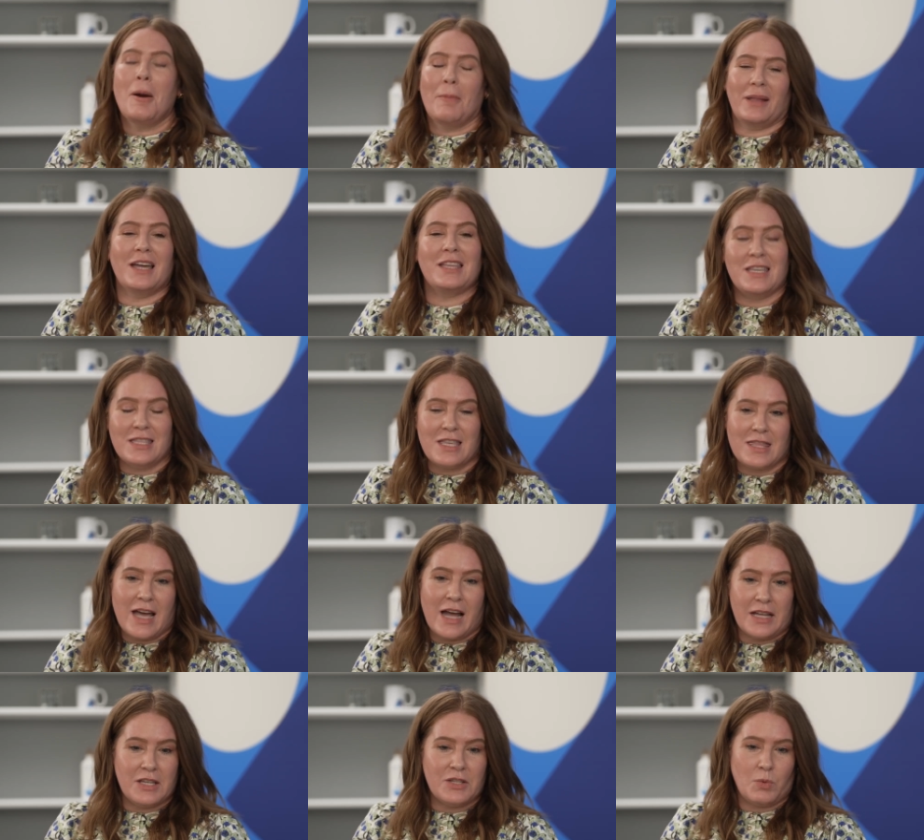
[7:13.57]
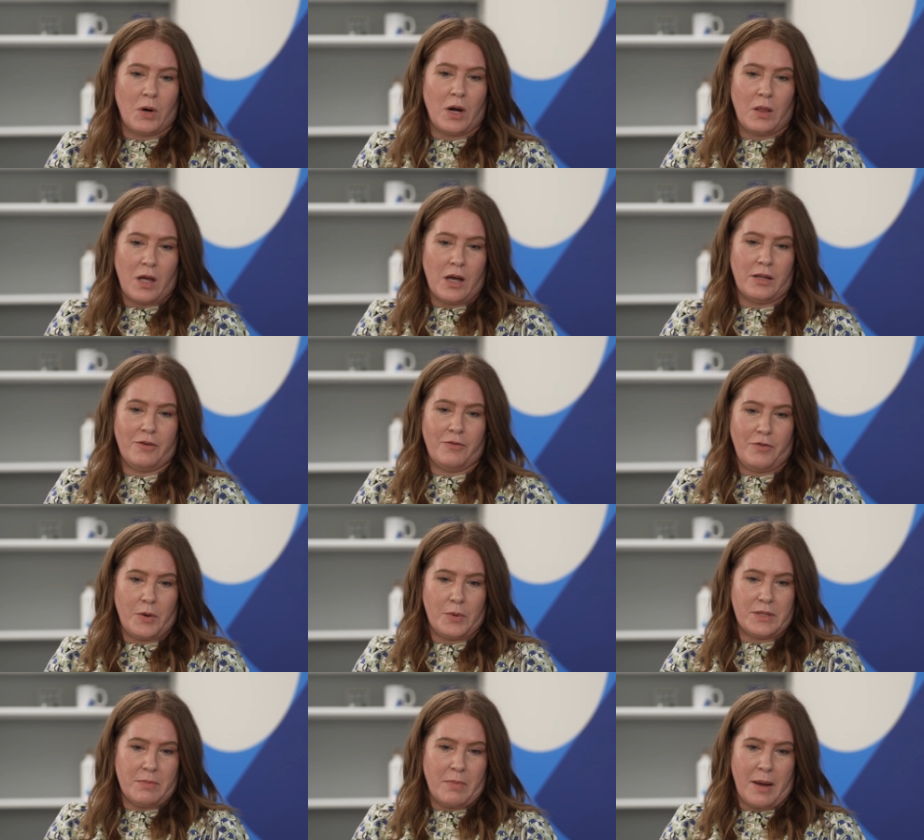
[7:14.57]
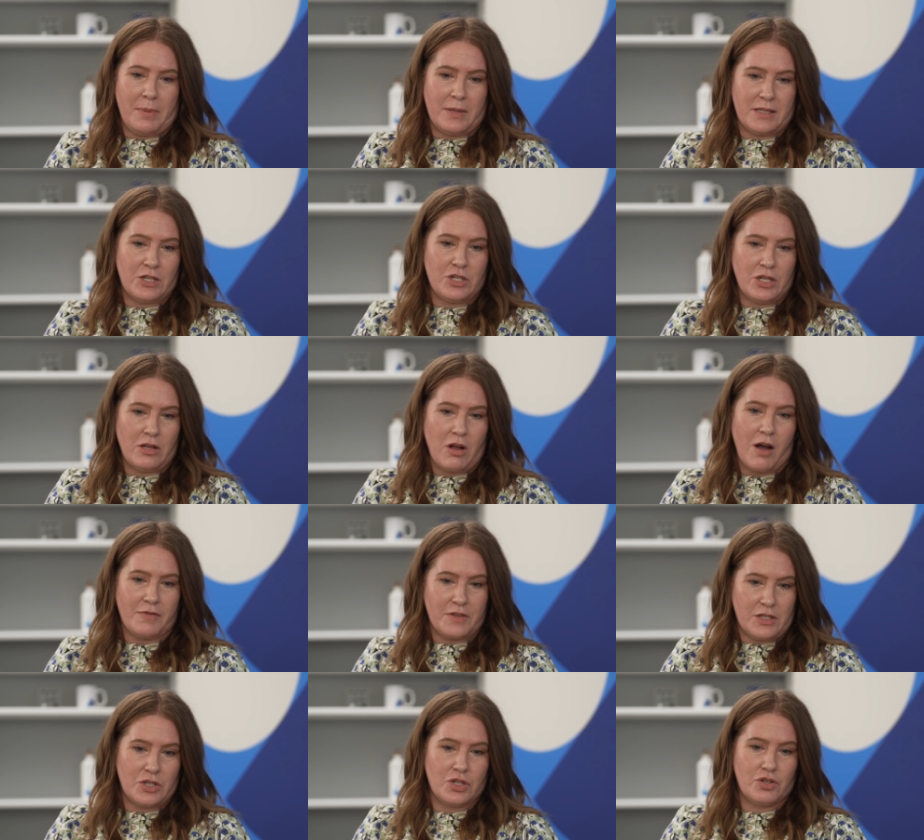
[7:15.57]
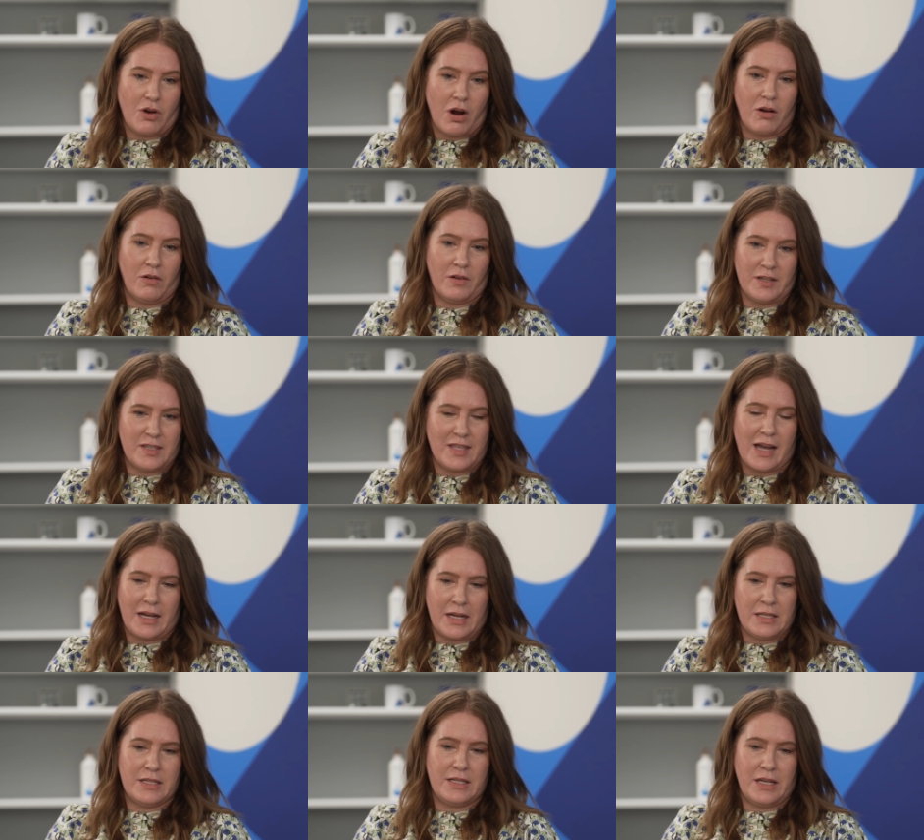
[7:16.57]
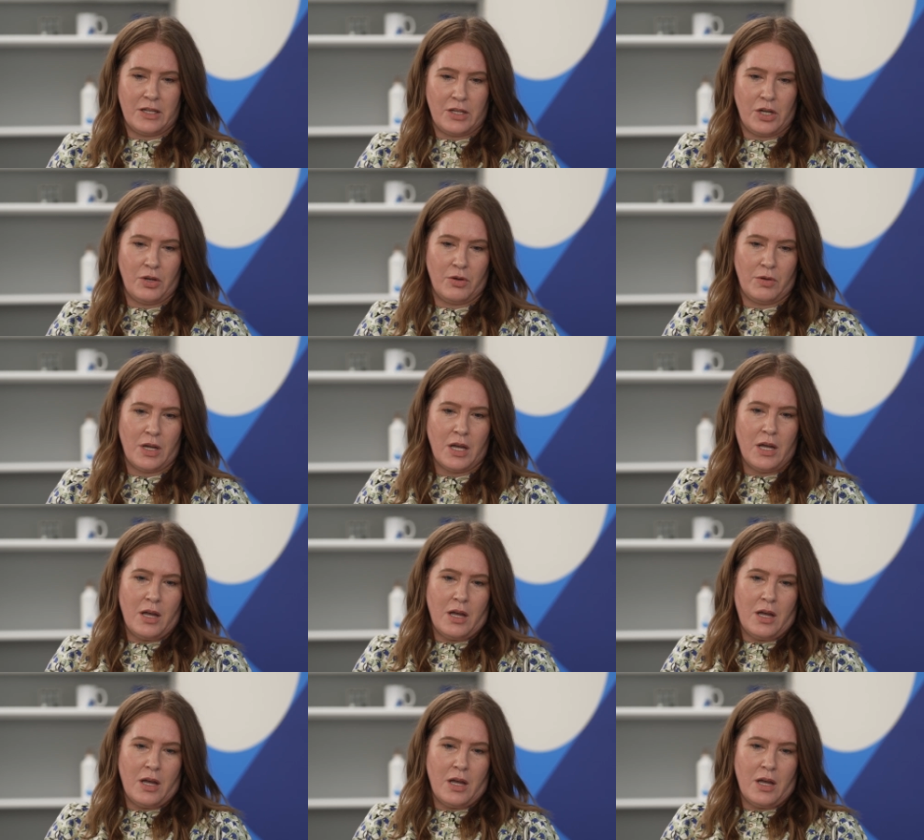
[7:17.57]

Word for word: But I think that that is where a lot of folks in my position often struggle is that continued